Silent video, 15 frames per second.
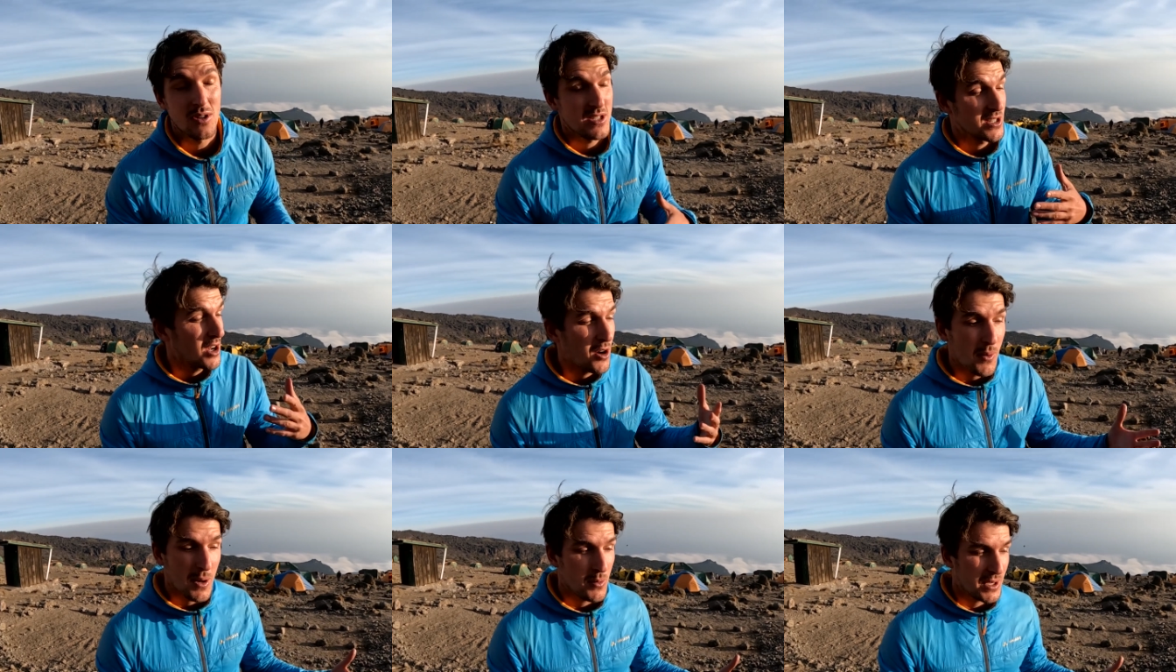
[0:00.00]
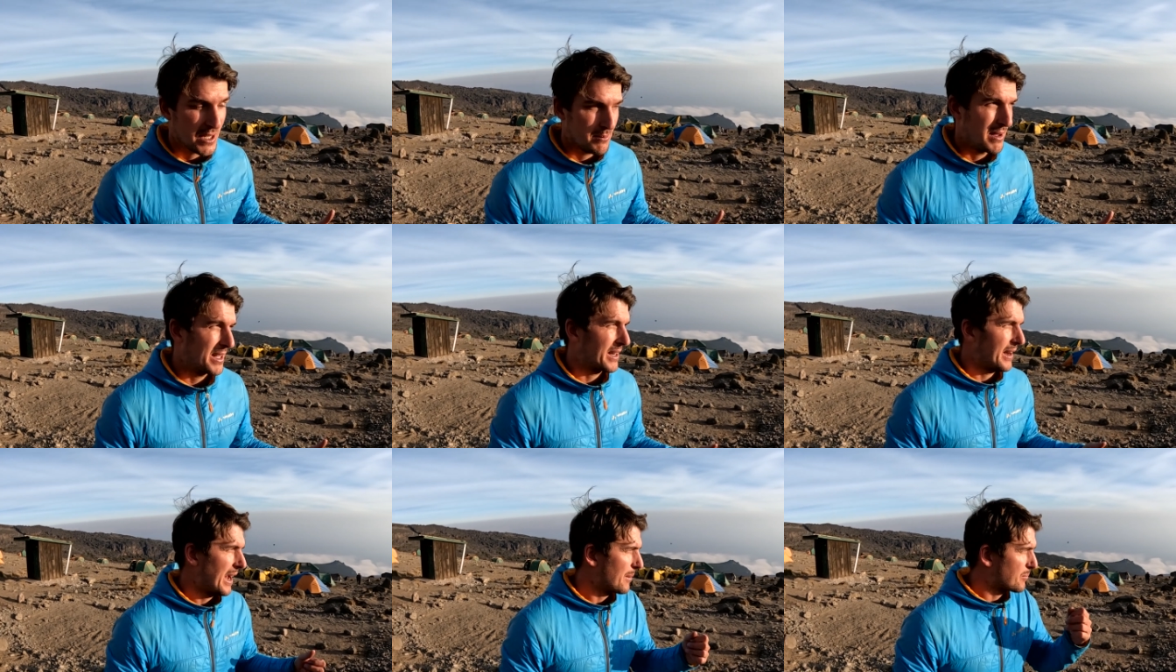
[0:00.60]
There's no way we can
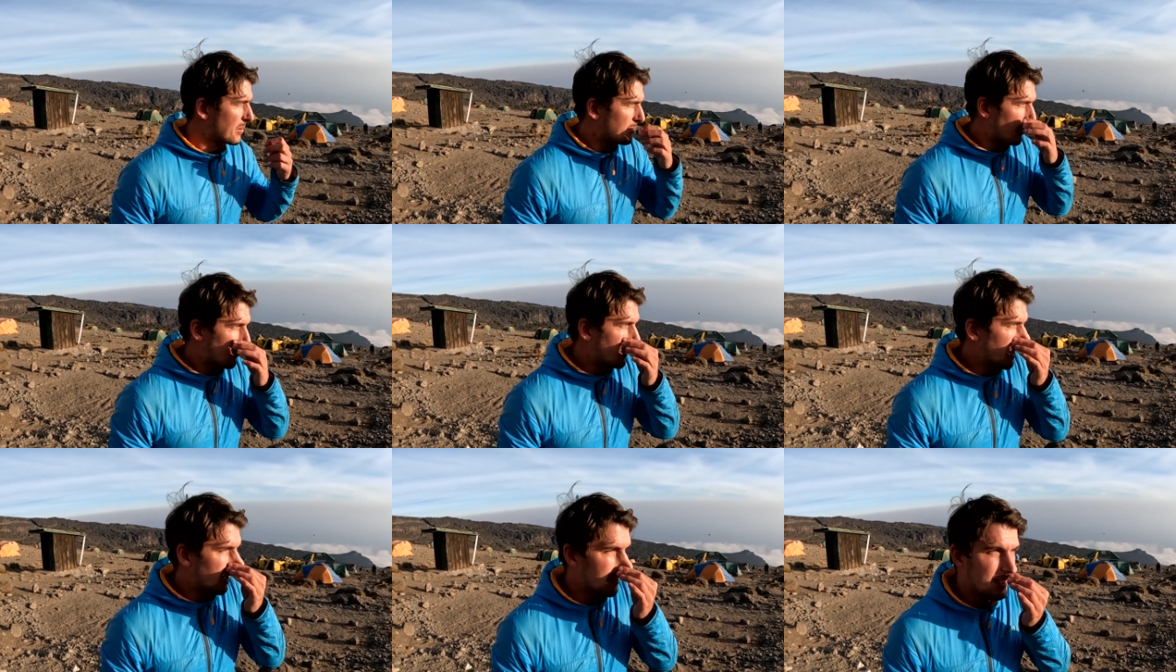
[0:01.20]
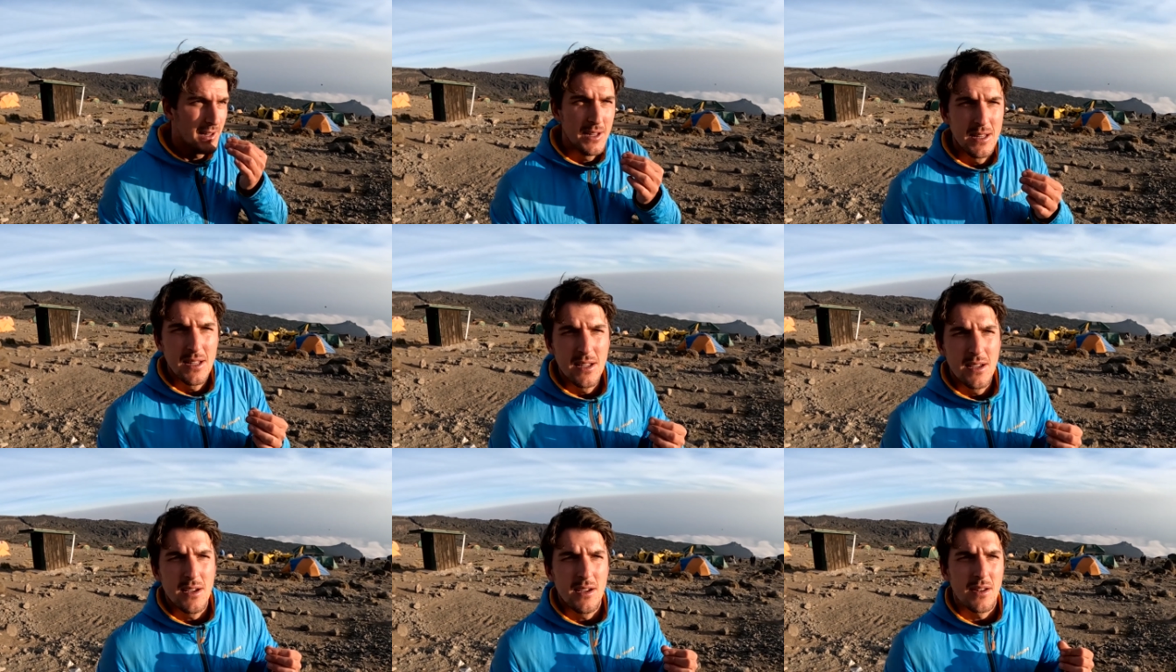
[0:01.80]
make it happen. But then
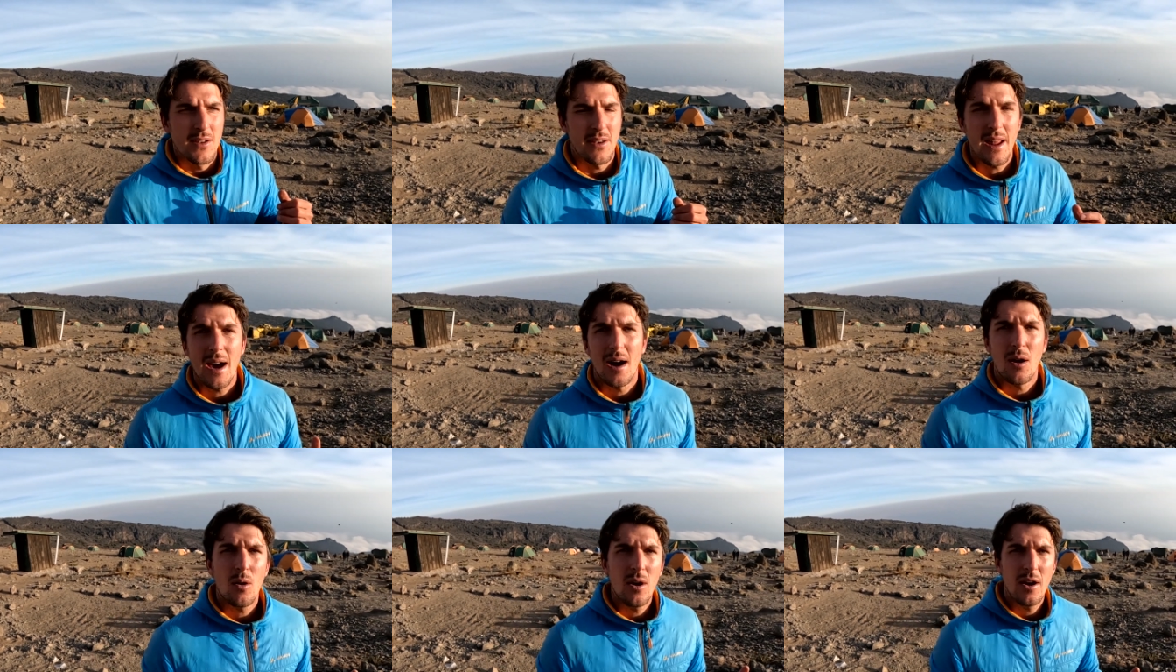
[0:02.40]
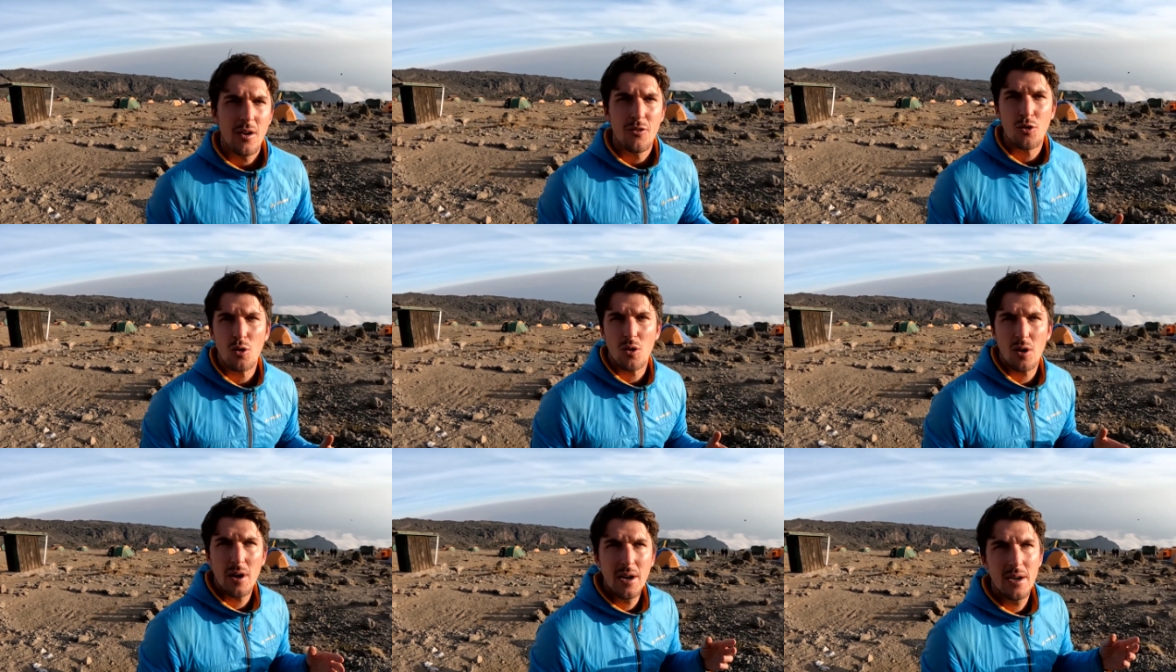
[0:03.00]
now
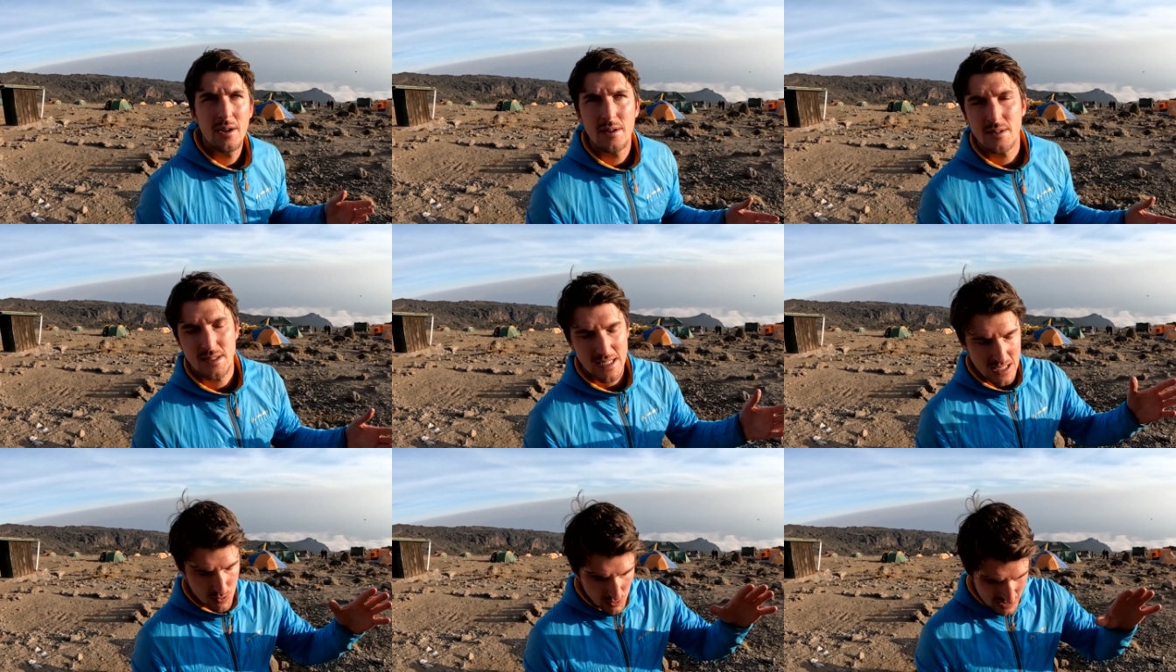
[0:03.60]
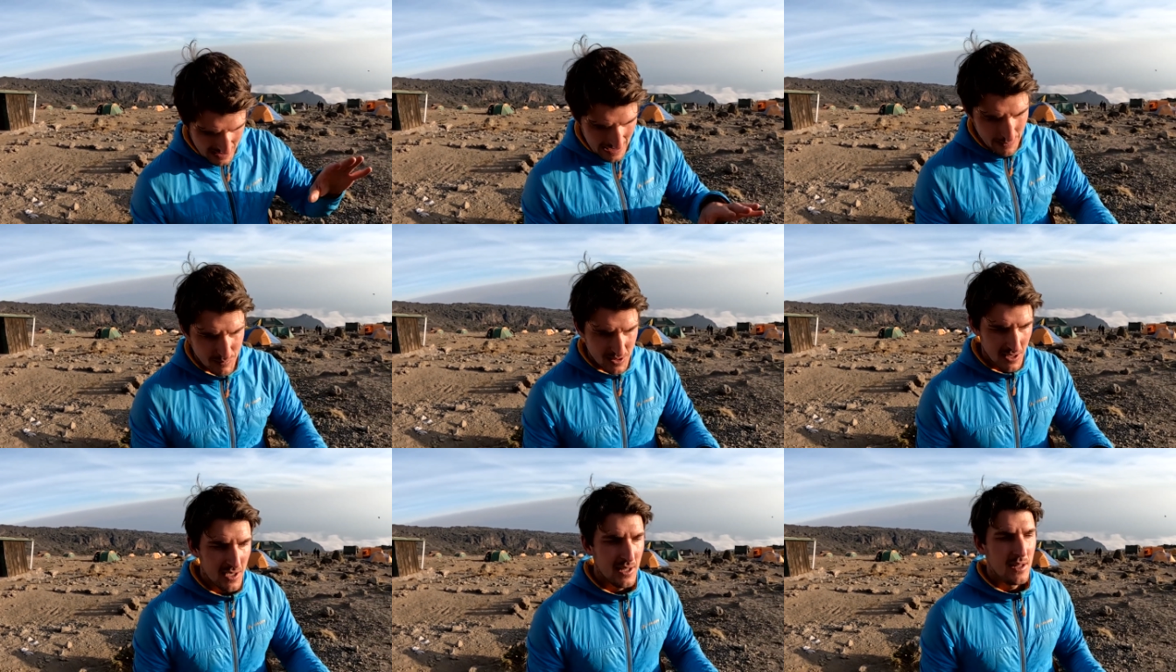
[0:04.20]
for since we
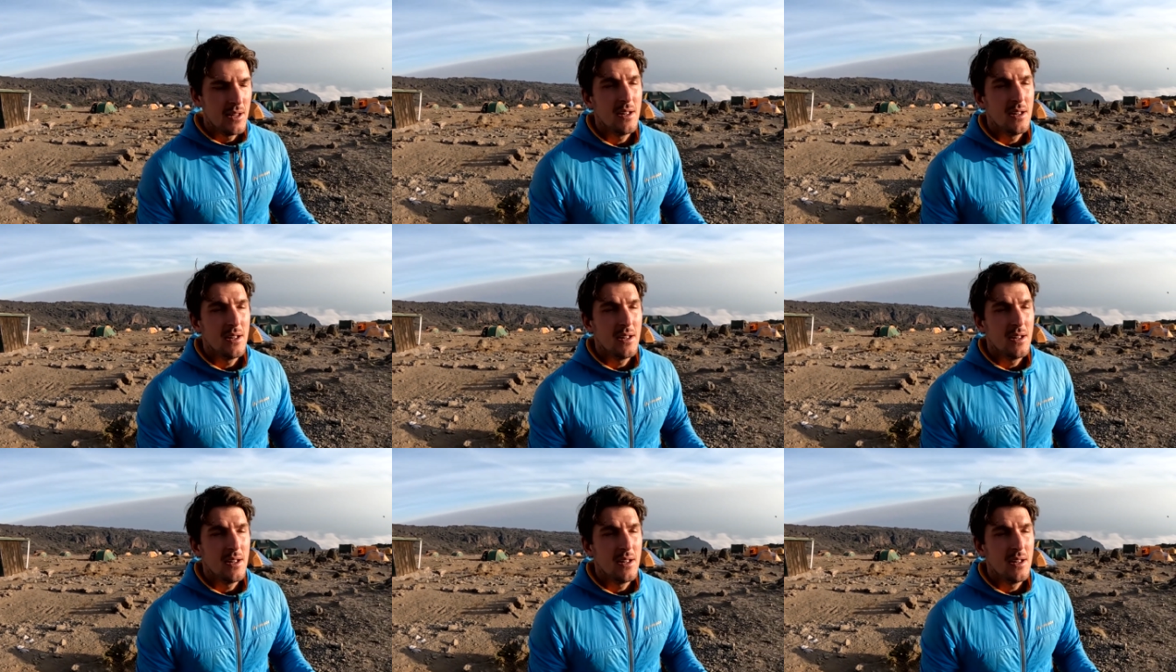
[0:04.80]
slept,